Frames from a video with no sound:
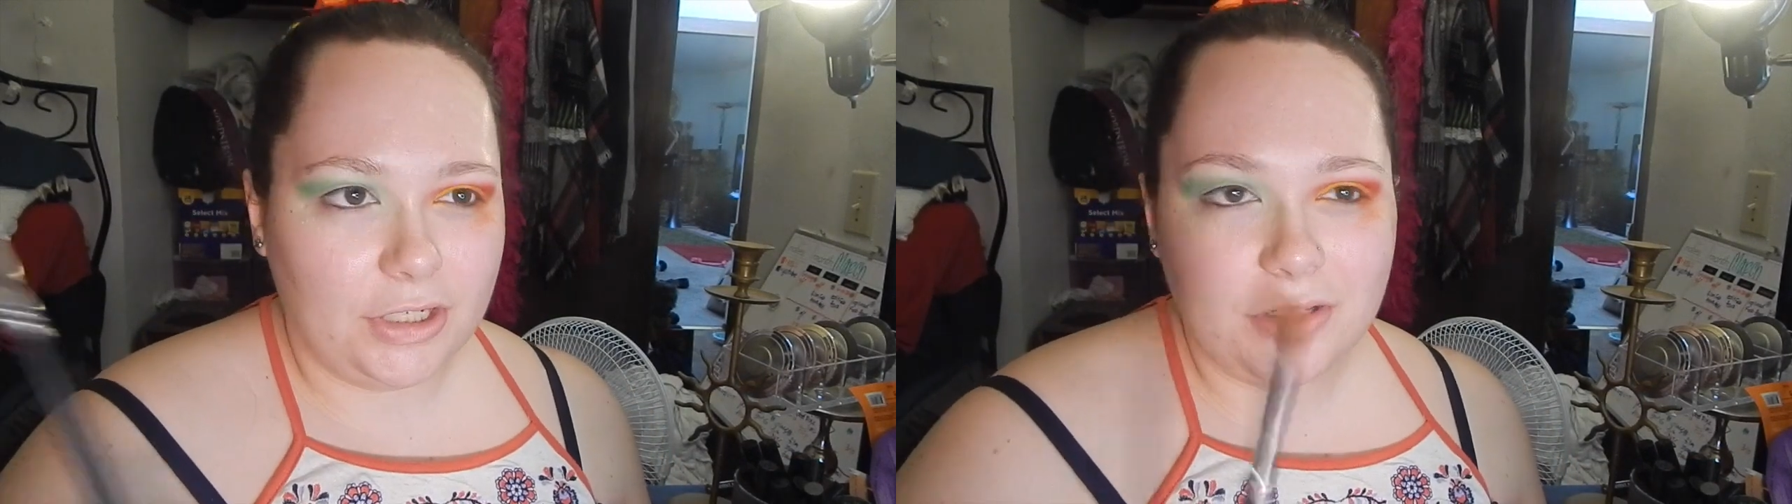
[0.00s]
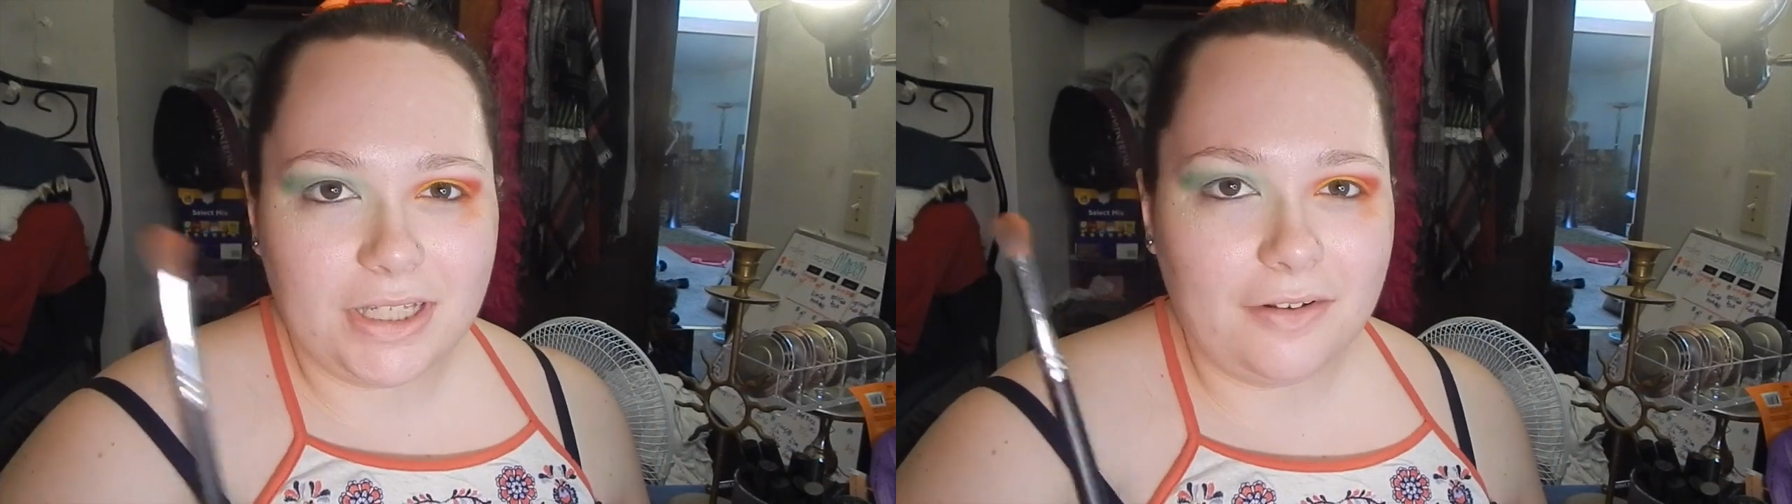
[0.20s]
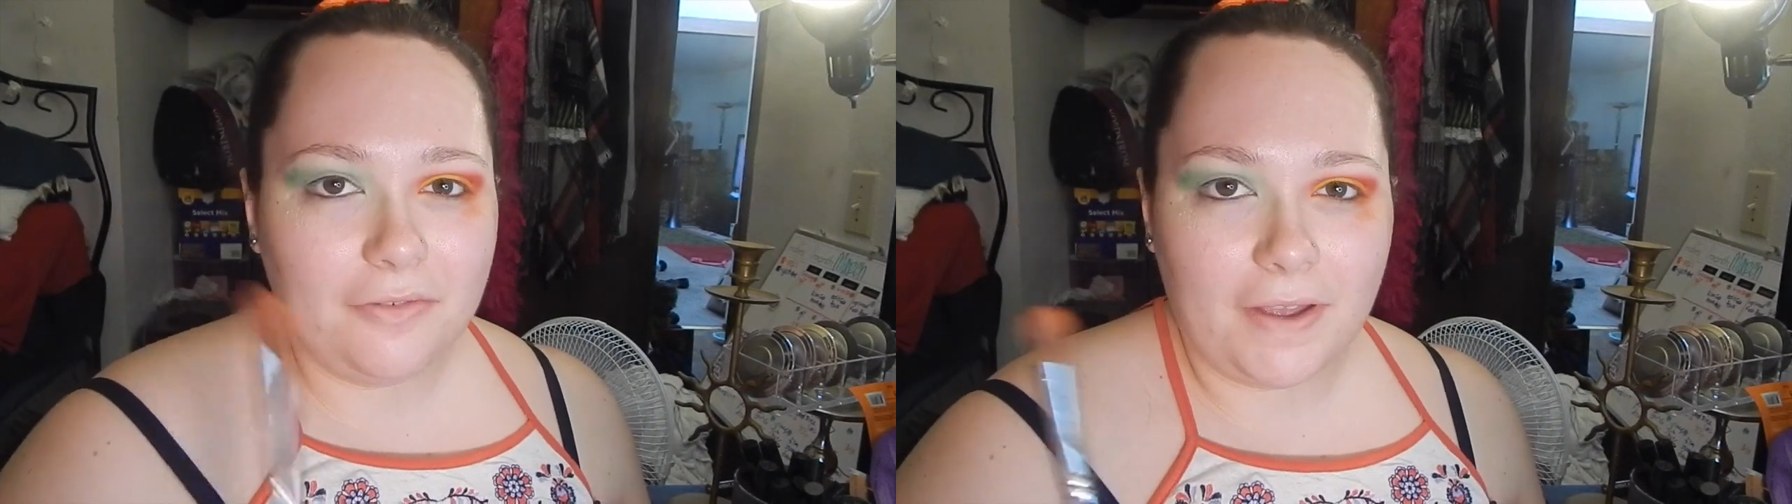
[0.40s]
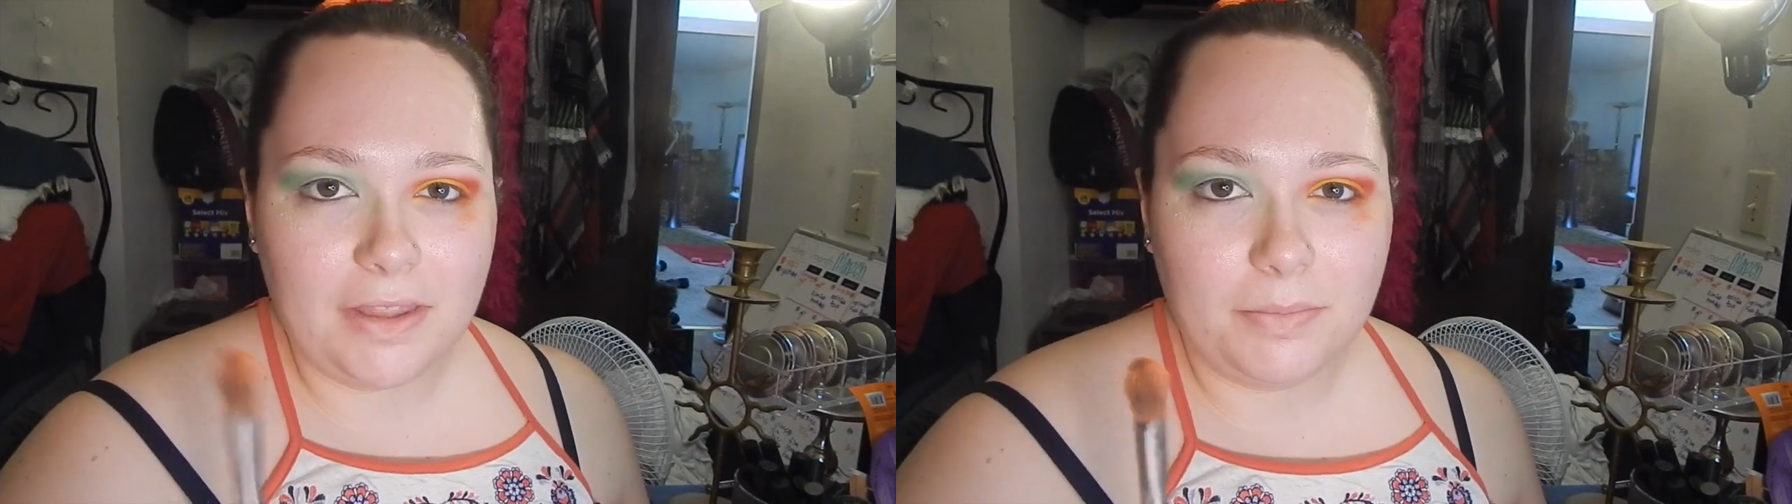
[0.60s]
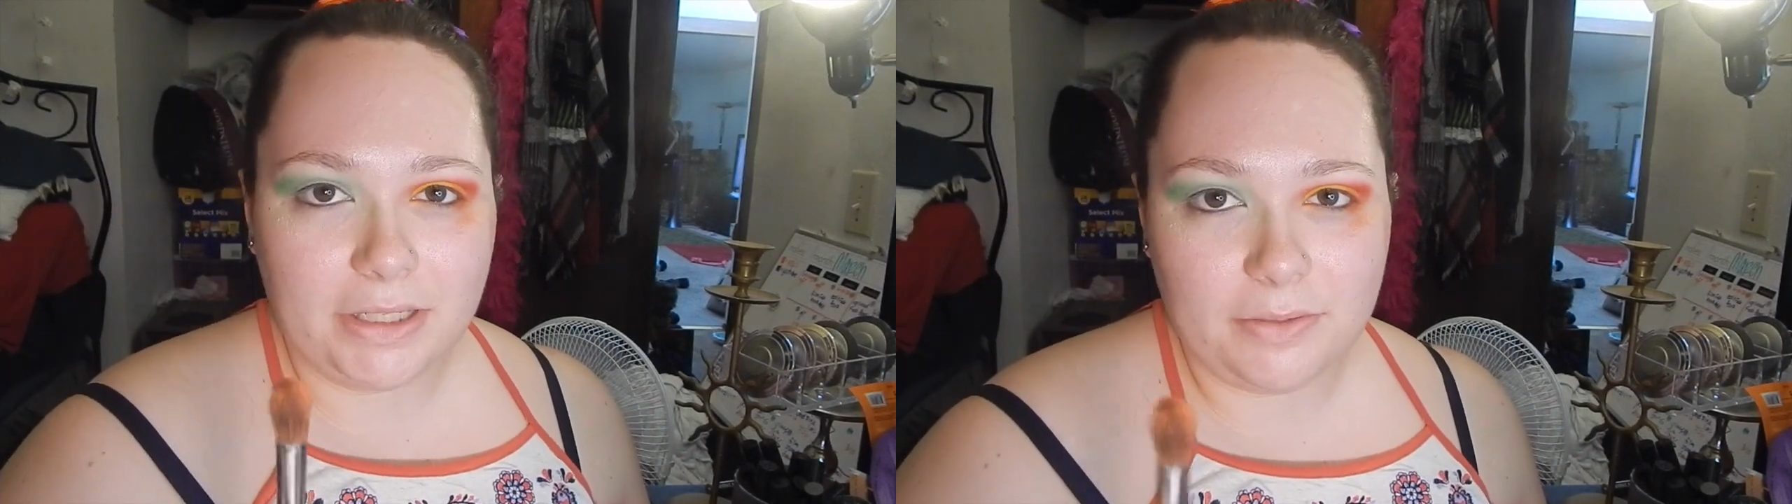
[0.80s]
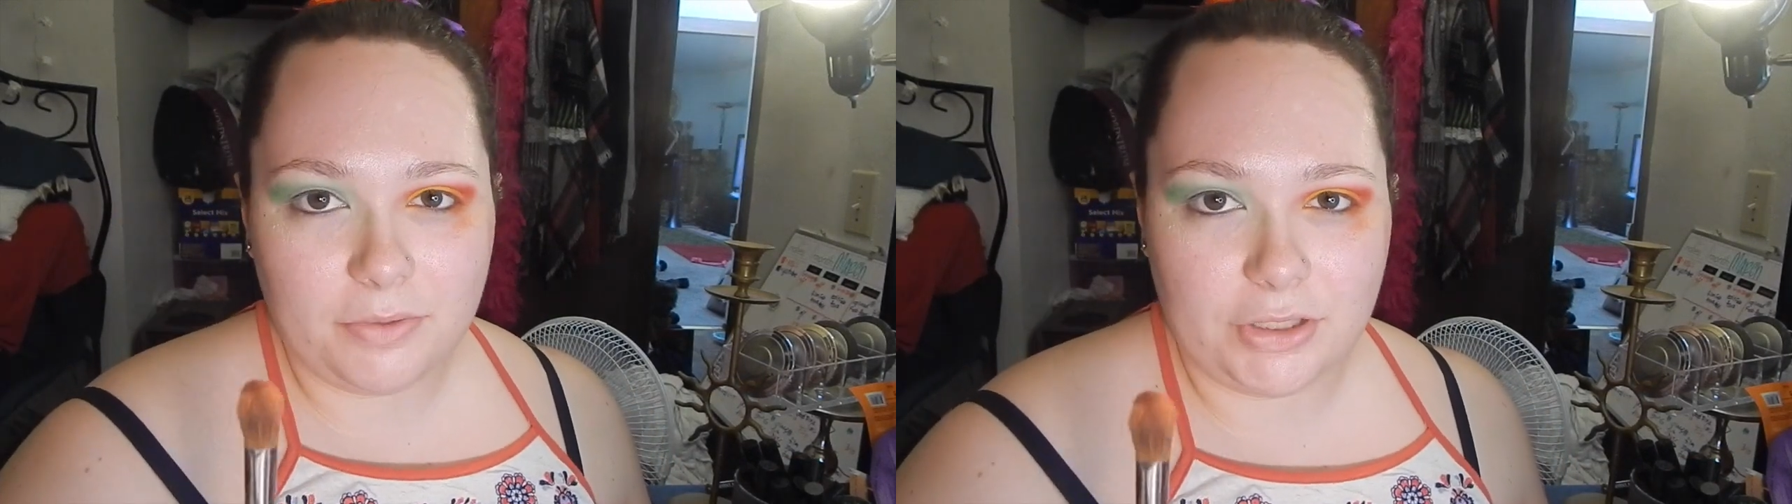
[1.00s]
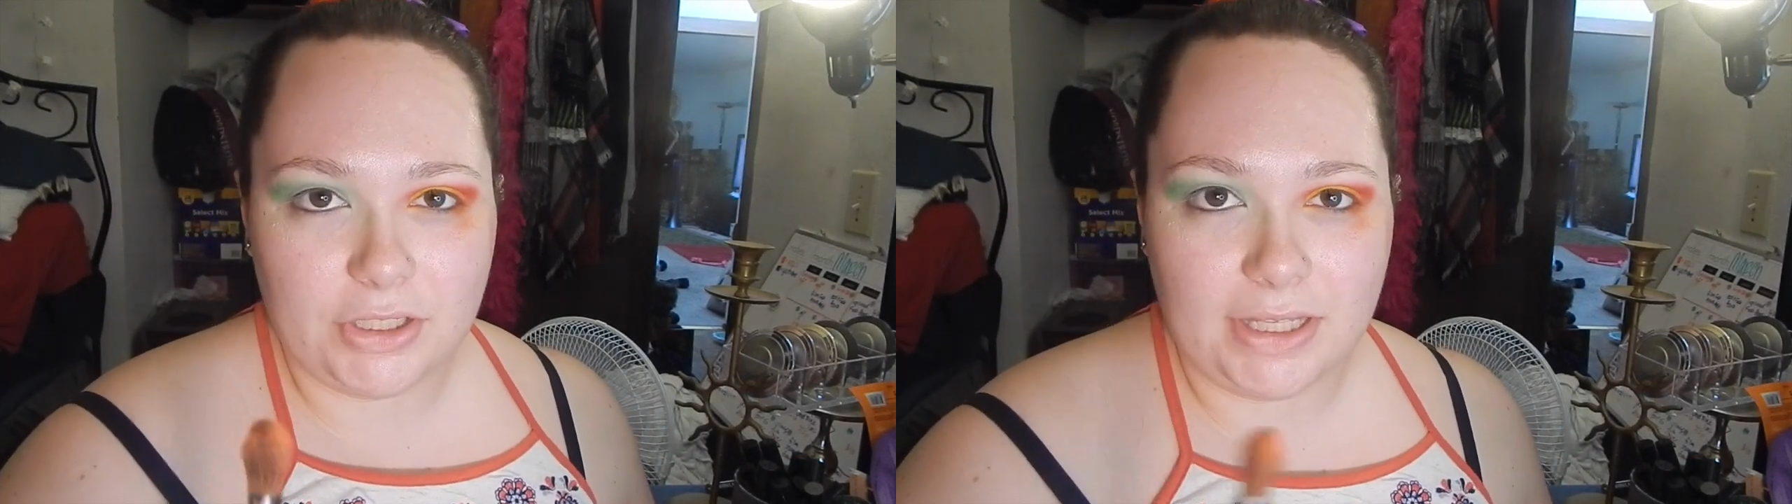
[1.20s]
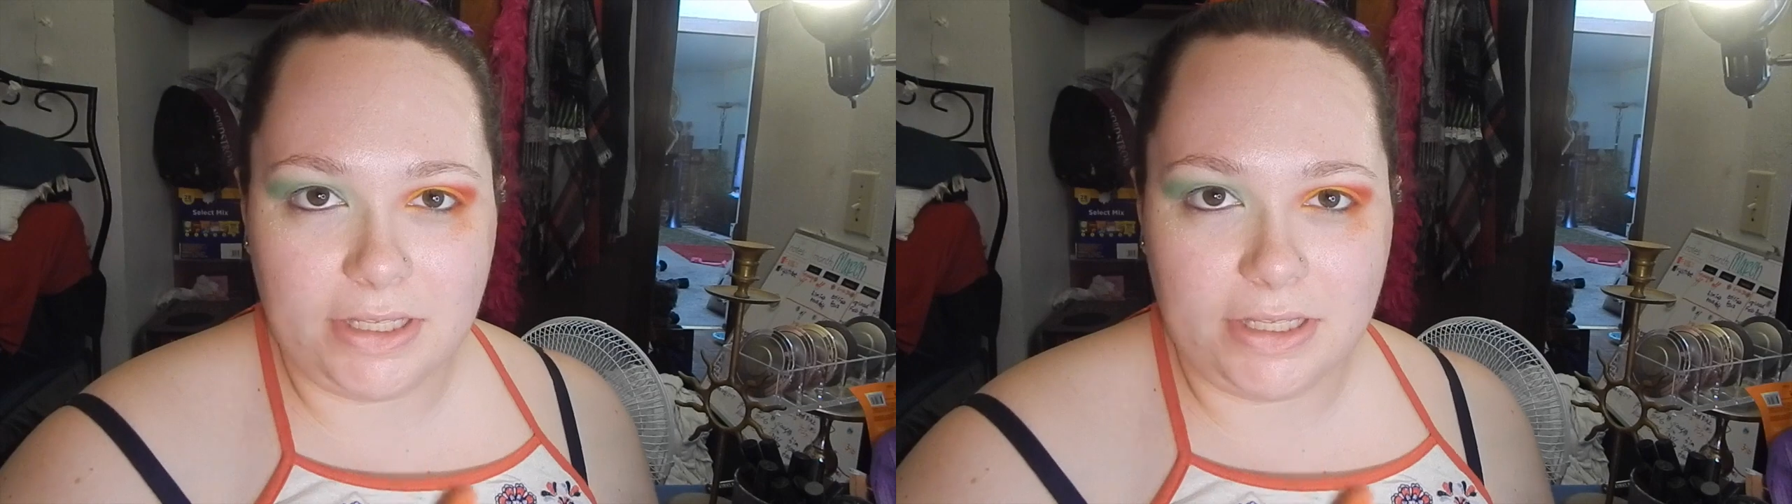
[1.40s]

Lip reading: You just have to find the blending brushes that